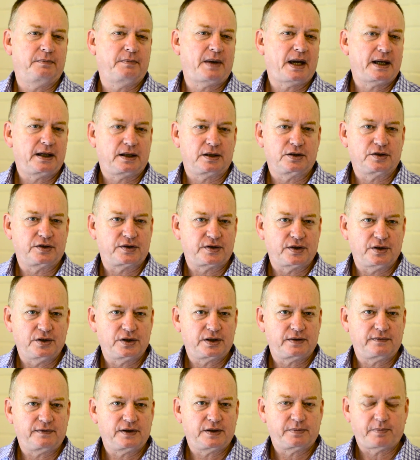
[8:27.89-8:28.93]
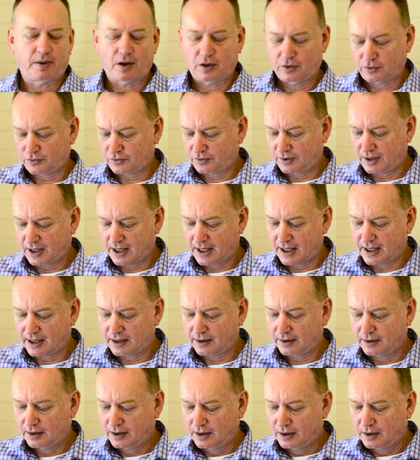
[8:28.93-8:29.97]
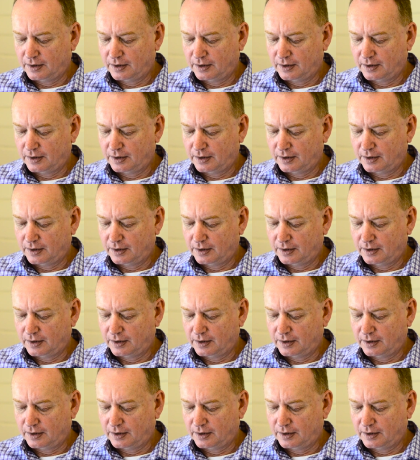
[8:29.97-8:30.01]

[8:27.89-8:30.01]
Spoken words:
main concerns of his poetry are